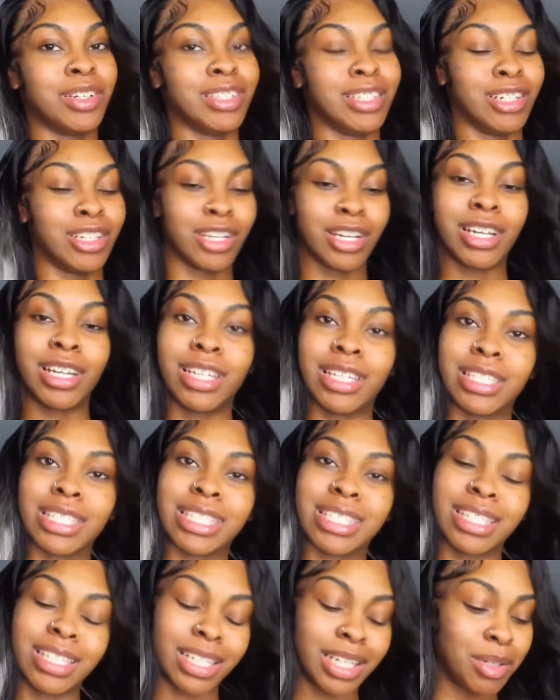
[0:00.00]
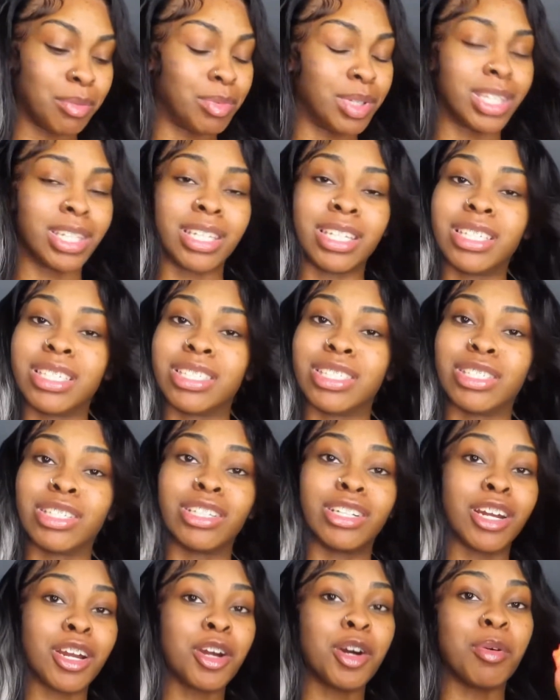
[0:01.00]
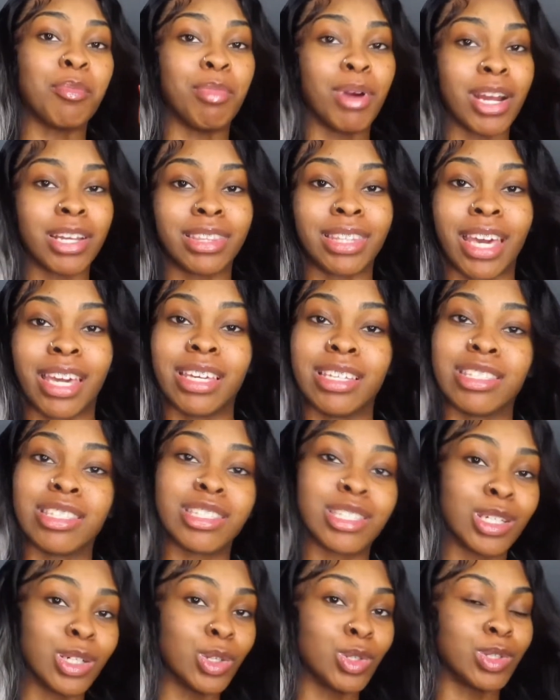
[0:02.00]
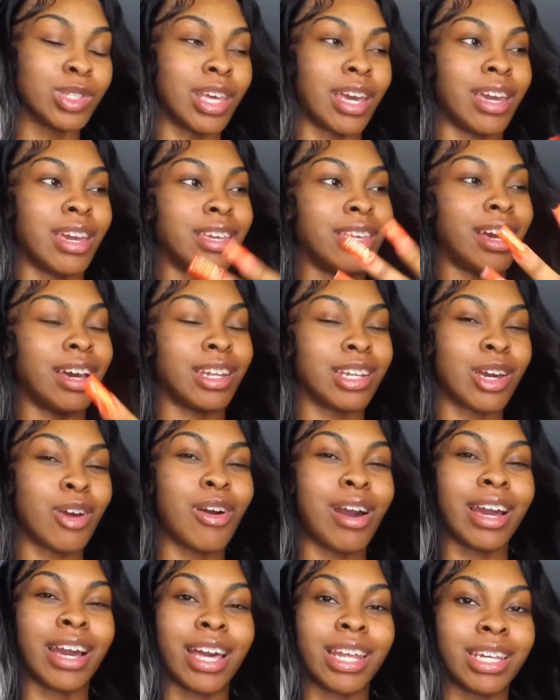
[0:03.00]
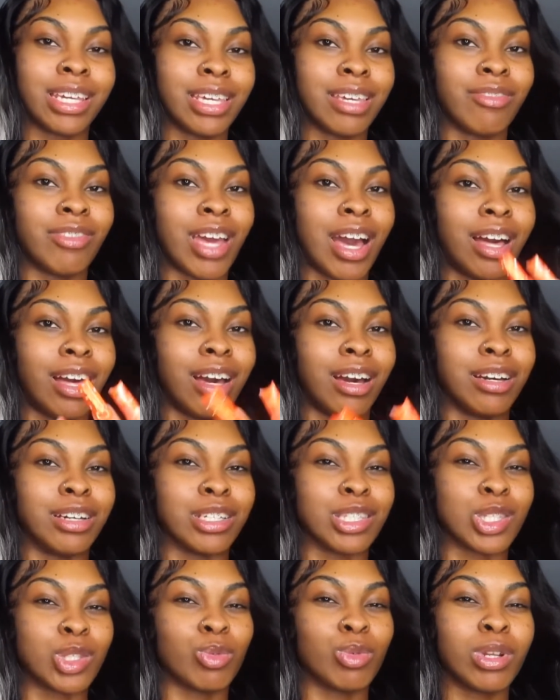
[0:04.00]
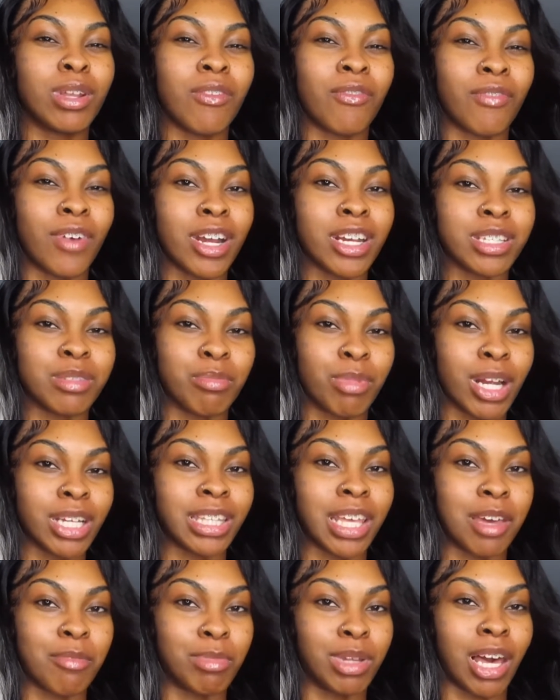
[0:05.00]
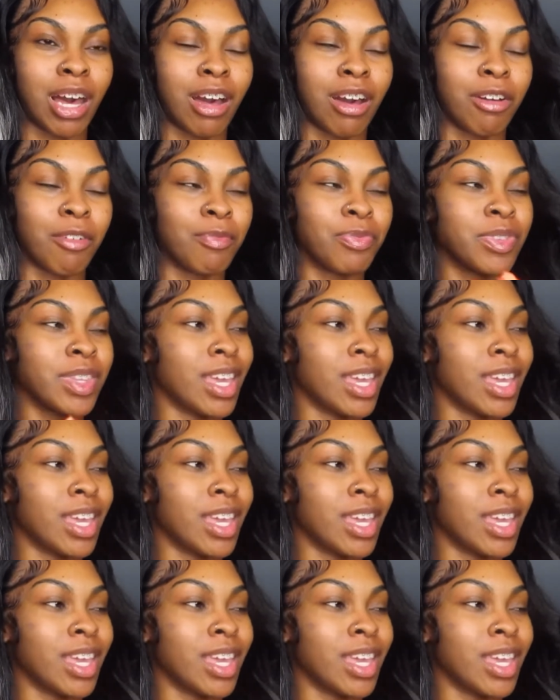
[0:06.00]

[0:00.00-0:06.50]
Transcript: Your girl is lit because your girl's birthday is Tuesday, and y'all know I gotta give y'all a twenty-first birthday vlog.